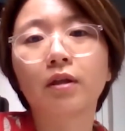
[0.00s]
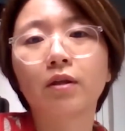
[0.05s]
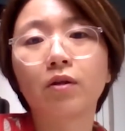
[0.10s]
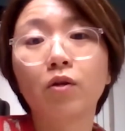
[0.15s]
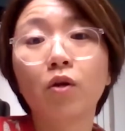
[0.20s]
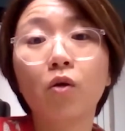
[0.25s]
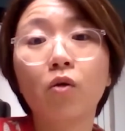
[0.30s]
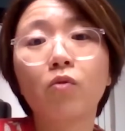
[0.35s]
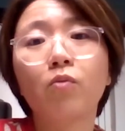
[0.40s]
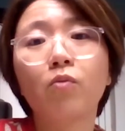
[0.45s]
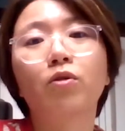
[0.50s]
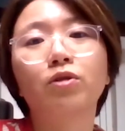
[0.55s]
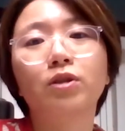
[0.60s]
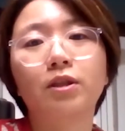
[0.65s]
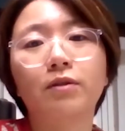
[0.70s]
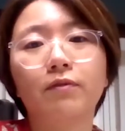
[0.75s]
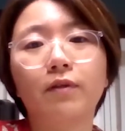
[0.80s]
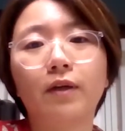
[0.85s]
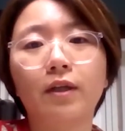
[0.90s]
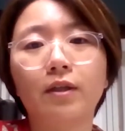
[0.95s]
low
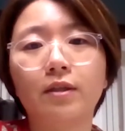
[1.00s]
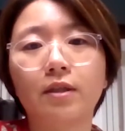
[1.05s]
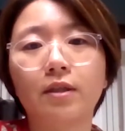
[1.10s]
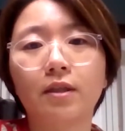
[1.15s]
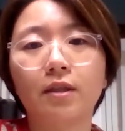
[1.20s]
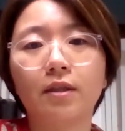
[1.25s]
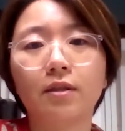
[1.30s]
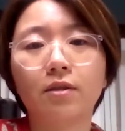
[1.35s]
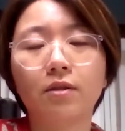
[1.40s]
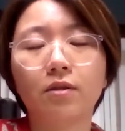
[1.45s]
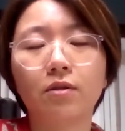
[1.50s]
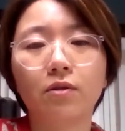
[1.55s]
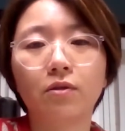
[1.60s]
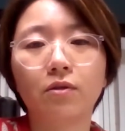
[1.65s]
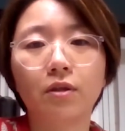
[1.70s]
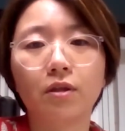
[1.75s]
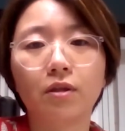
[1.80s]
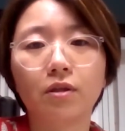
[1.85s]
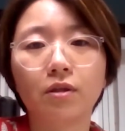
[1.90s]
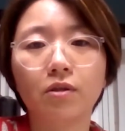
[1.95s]
motivated
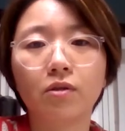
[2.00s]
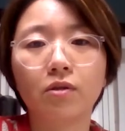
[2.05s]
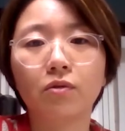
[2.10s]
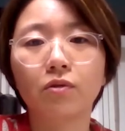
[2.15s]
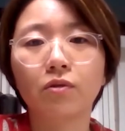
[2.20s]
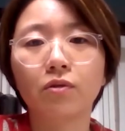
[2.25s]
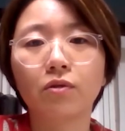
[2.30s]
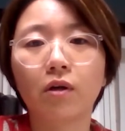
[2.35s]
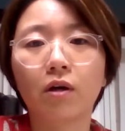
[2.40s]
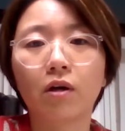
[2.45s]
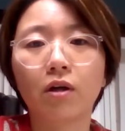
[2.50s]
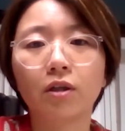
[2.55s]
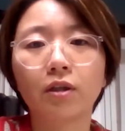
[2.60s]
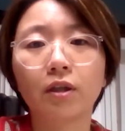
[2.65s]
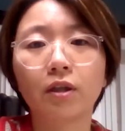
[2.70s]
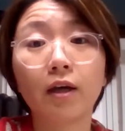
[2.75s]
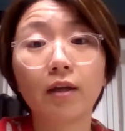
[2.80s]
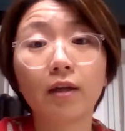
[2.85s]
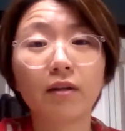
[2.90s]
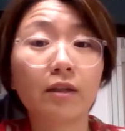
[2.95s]
students who are
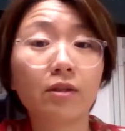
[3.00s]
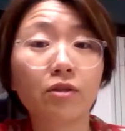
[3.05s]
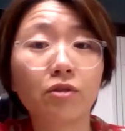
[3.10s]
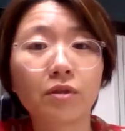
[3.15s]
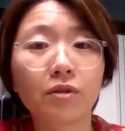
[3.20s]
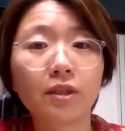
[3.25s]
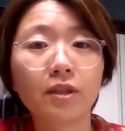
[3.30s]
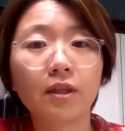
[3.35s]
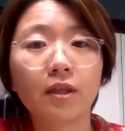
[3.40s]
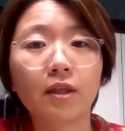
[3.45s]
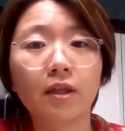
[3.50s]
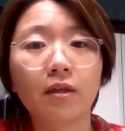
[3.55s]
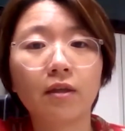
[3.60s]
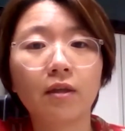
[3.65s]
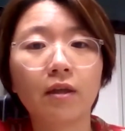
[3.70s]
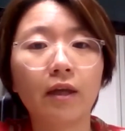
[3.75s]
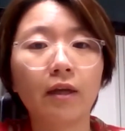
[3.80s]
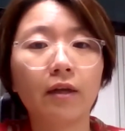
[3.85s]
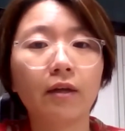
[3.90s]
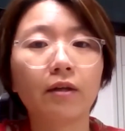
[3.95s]
not interested in
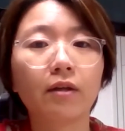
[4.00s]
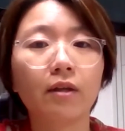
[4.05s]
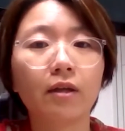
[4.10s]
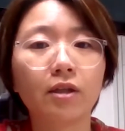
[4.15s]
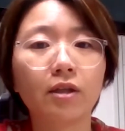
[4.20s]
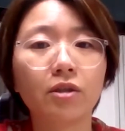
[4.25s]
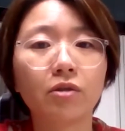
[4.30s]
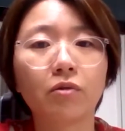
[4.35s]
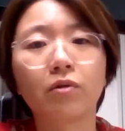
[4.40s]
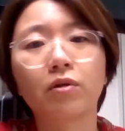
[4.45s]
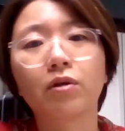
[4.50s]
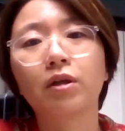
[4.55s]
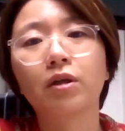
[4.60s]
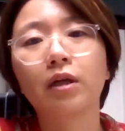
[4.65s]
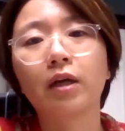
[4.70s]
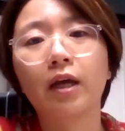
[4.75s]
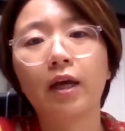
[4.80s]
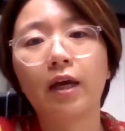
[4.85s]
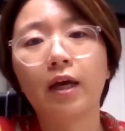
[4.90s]
English or